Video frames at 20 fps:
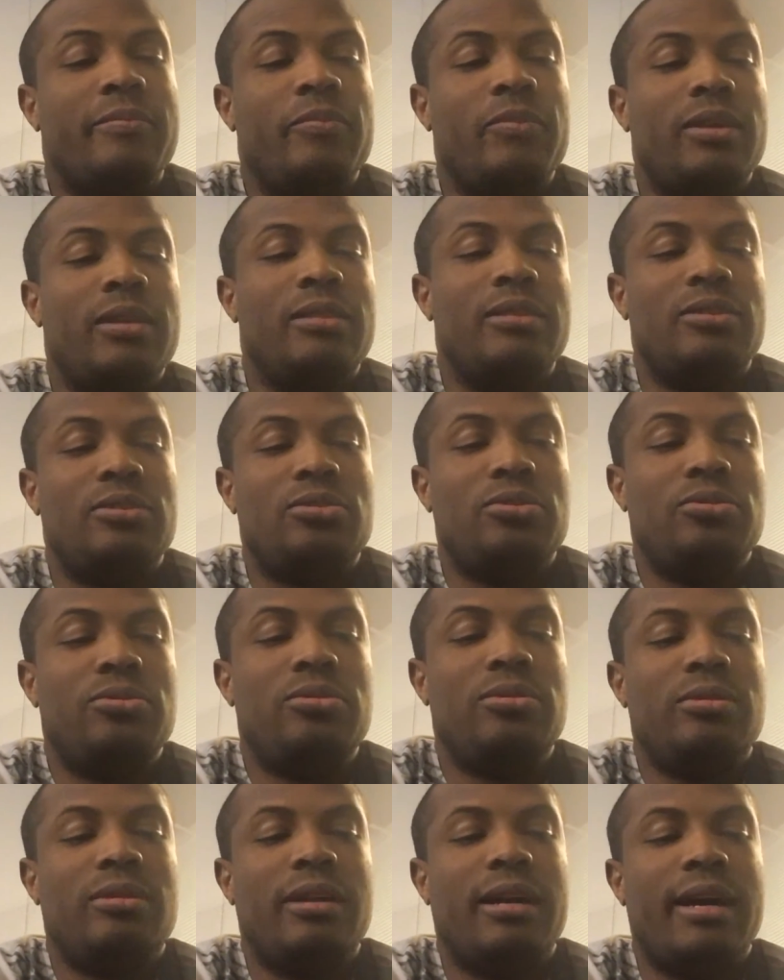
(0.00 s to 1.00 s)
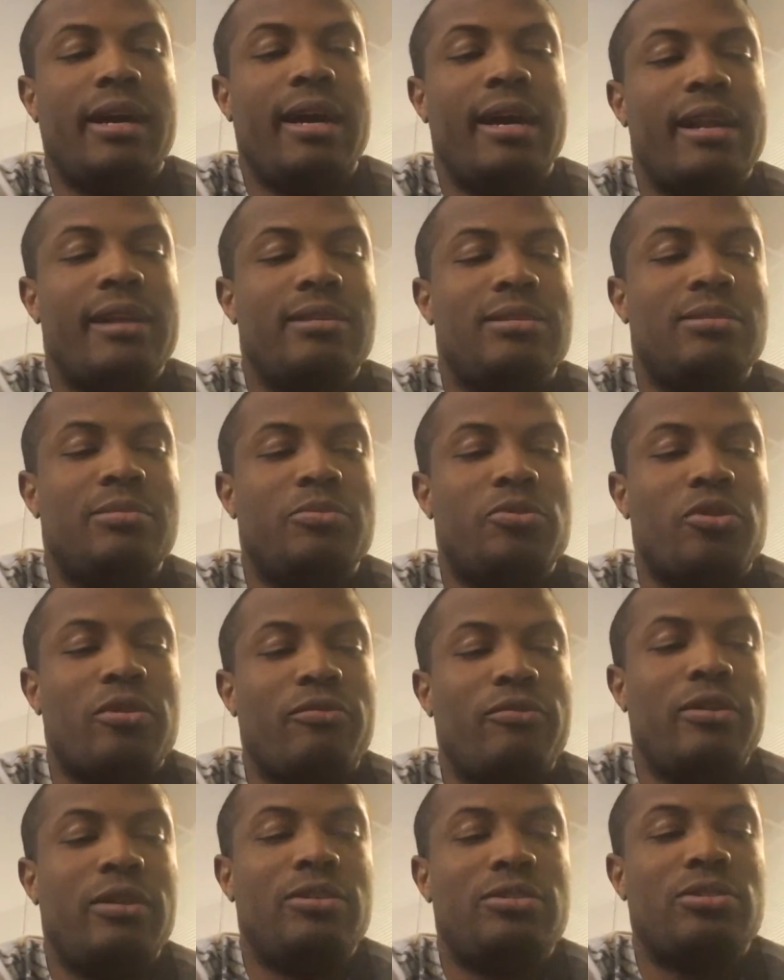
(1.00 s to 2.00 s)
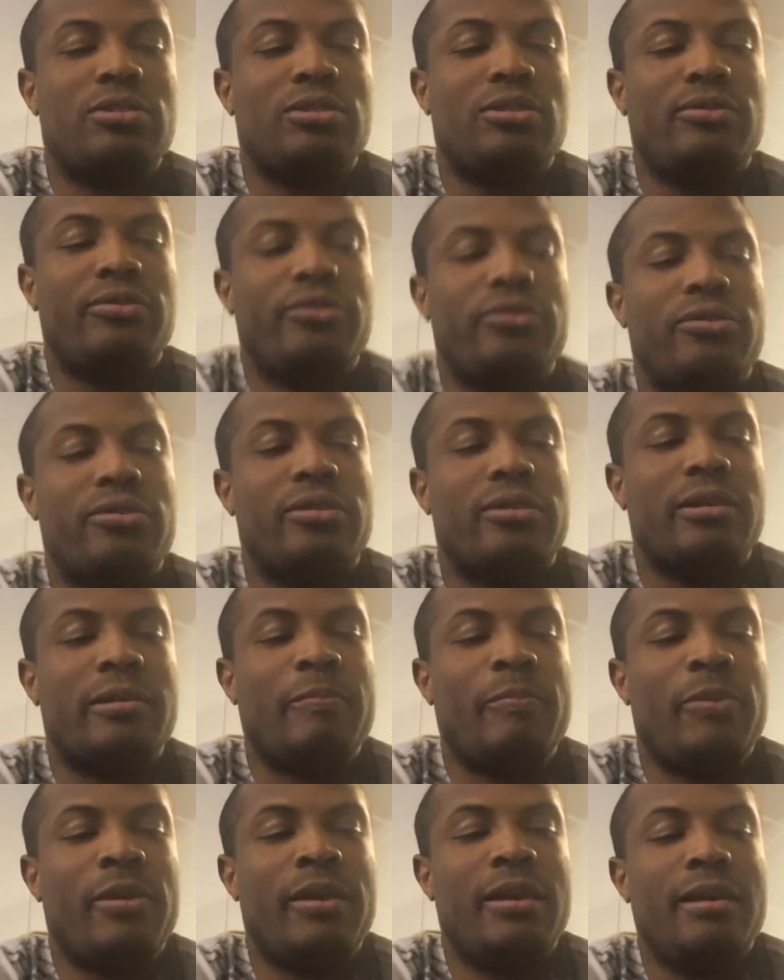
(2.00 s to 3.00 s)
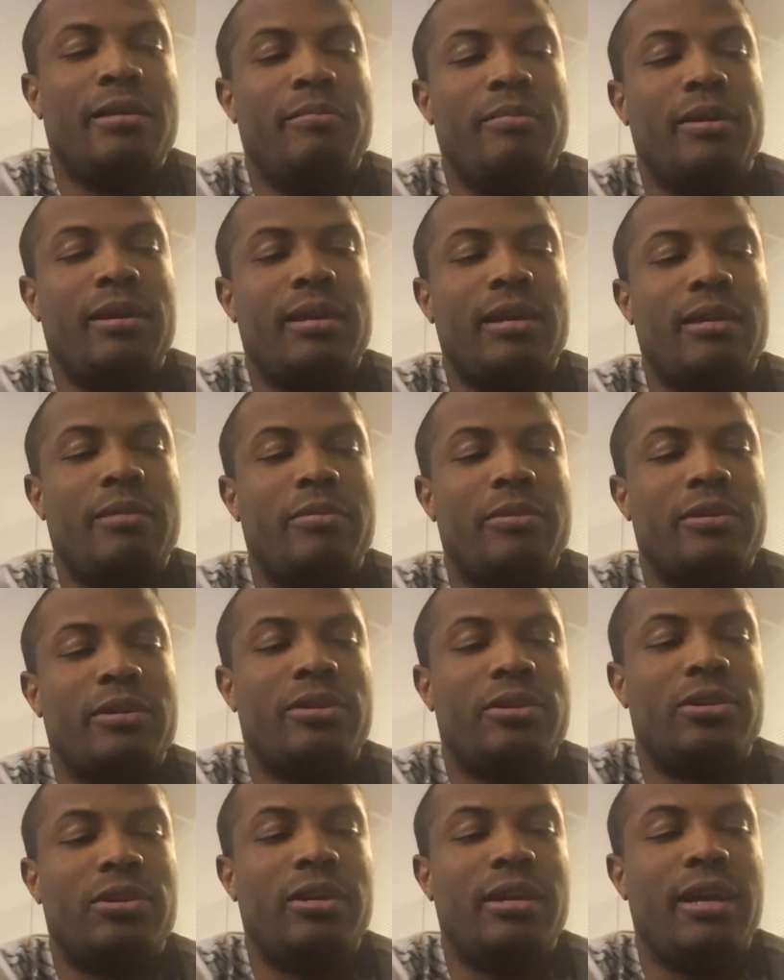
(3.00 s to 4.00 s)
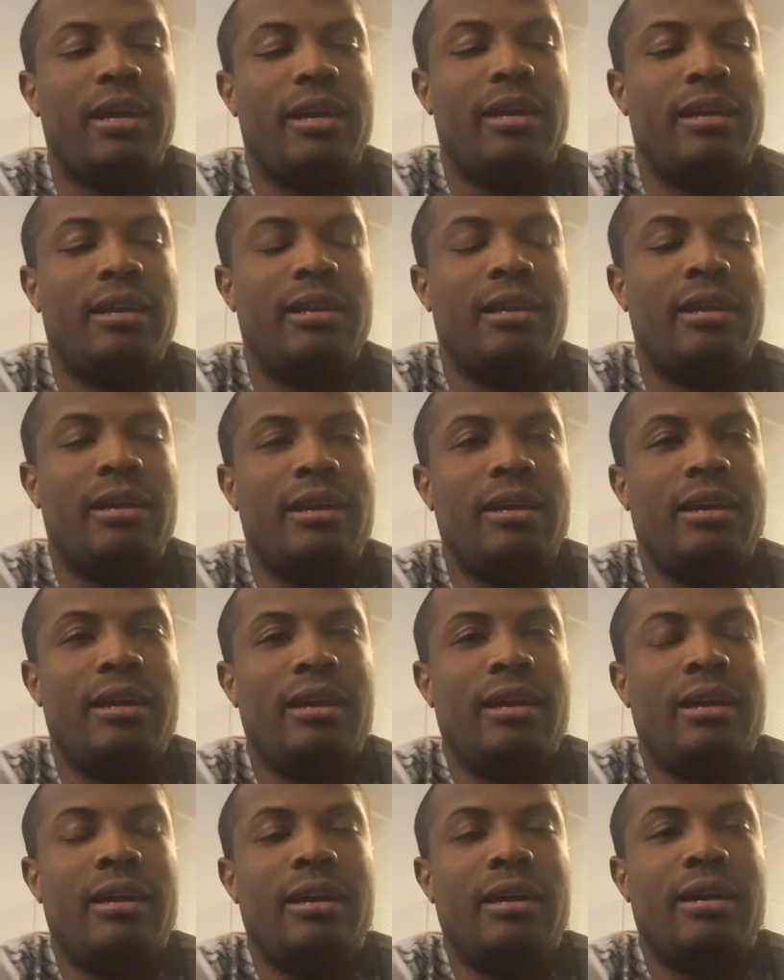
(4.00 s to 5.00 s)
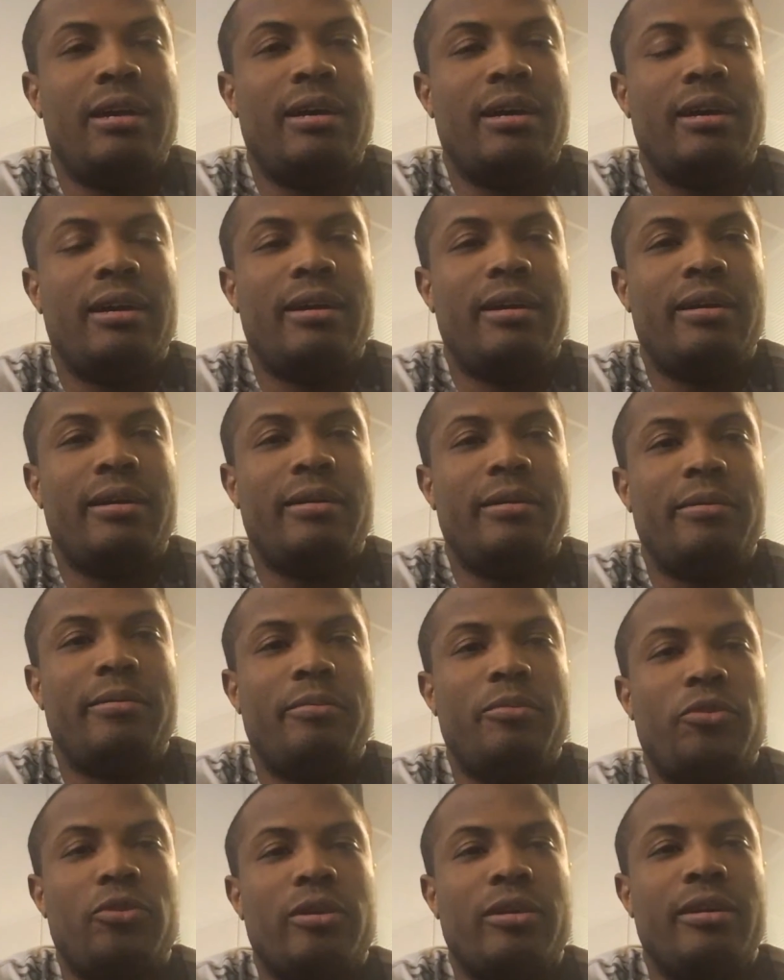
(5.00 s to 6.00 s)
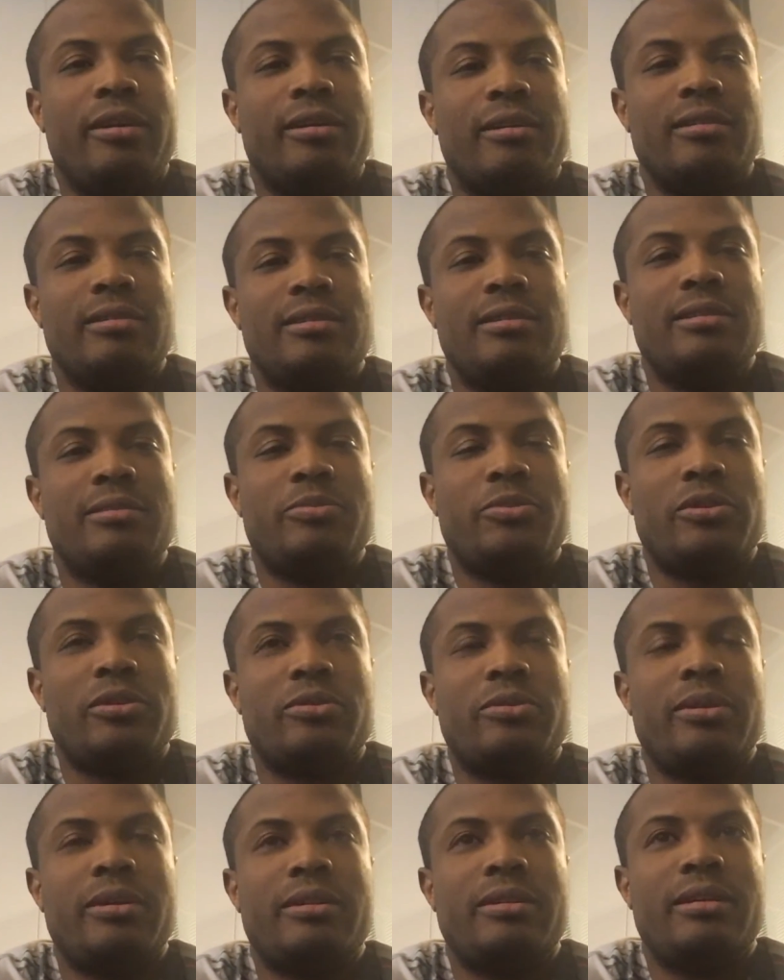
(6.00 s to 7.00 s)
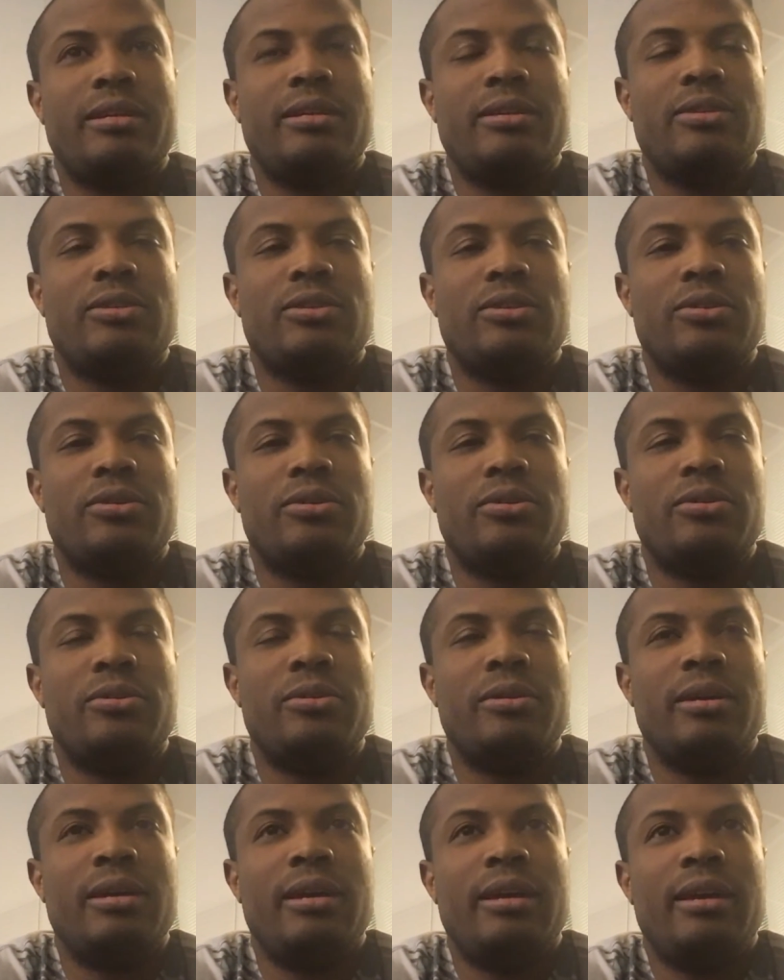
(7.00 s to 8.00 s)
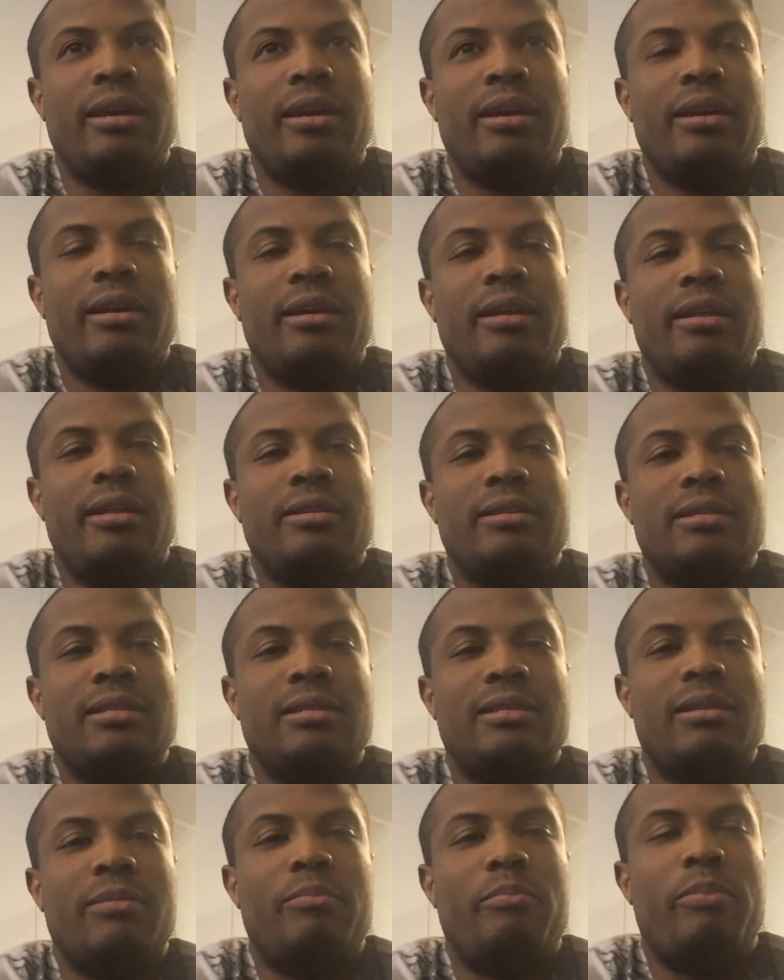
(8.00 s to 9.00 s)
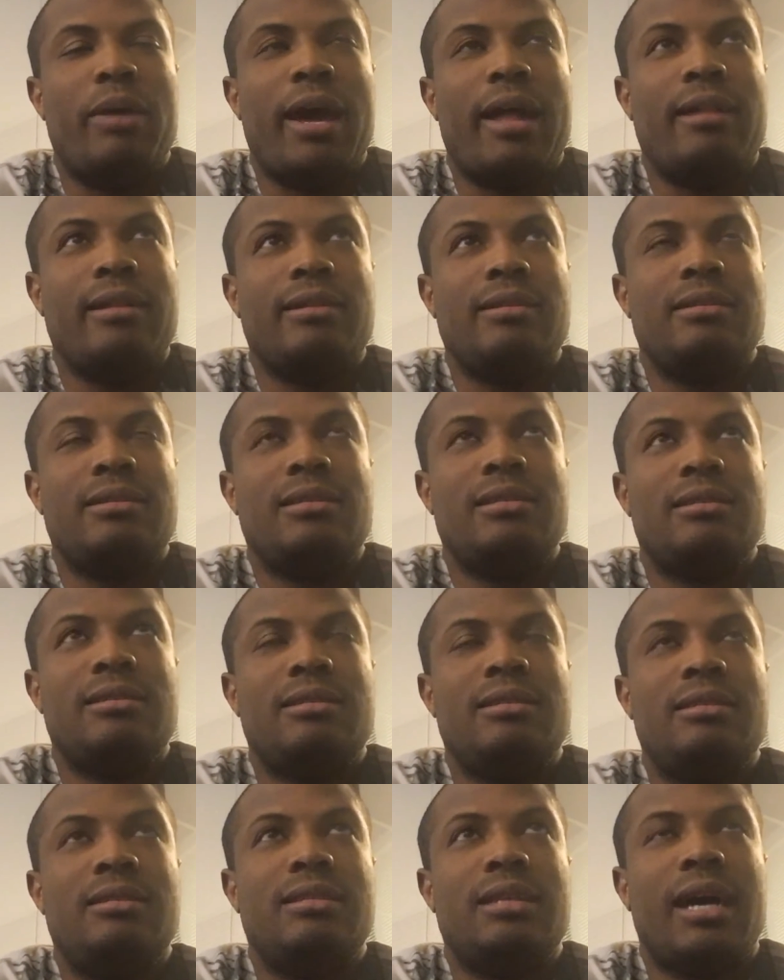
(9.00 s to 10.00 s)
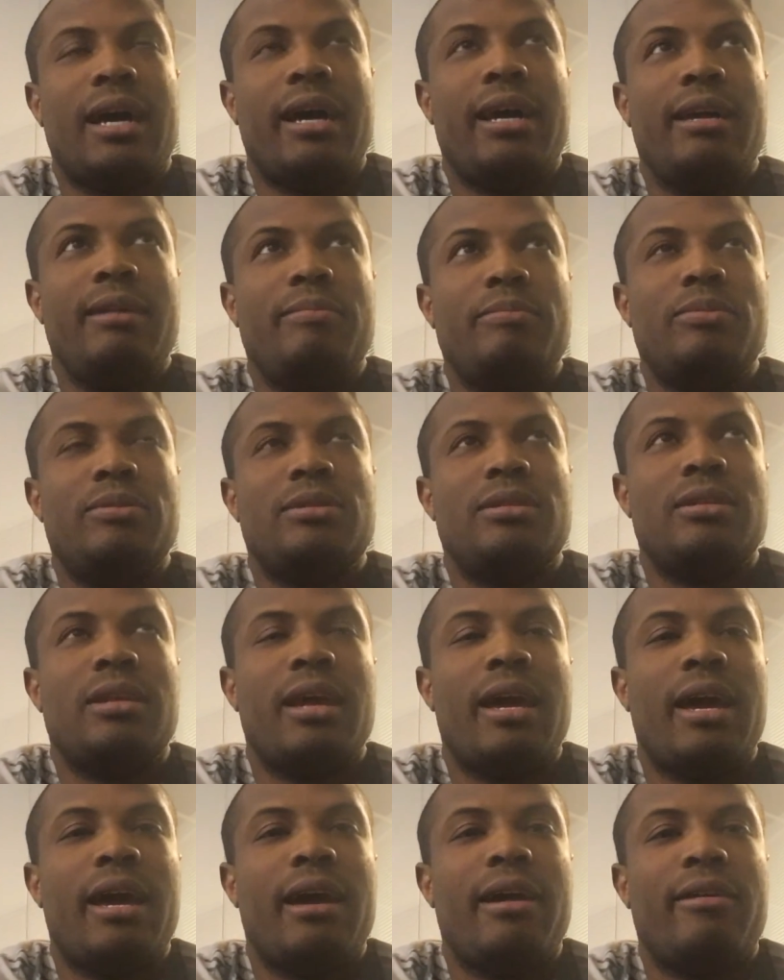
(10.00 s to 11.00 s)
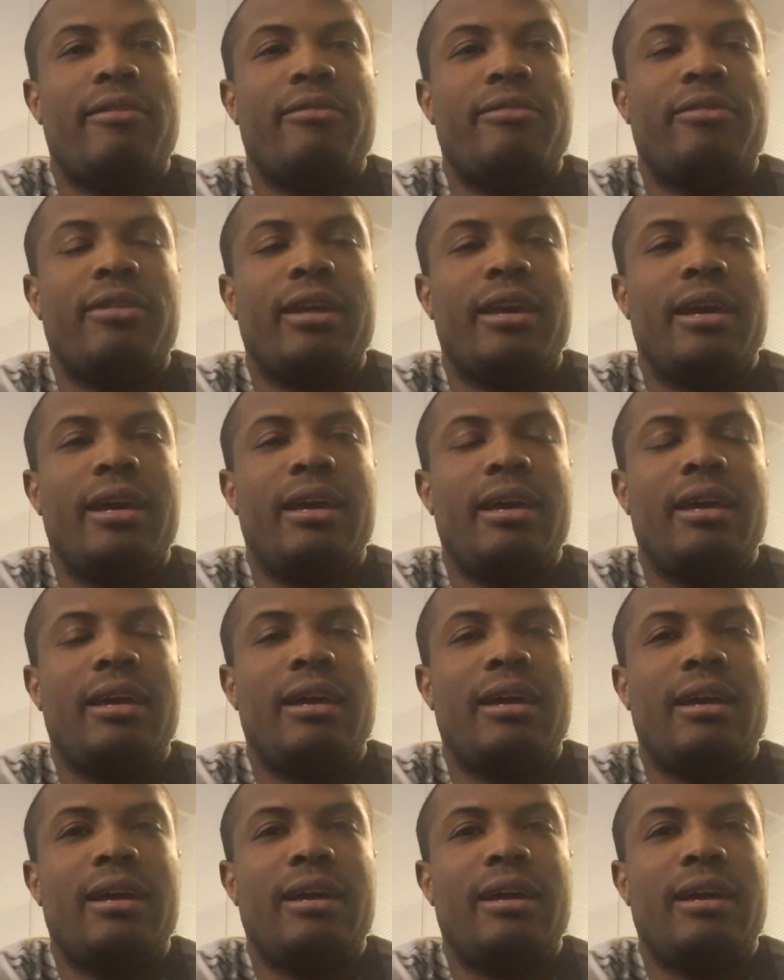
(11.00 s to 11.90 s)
In the tool, I added some more features for being able to create more utterances more quickly. So since the balance types have like,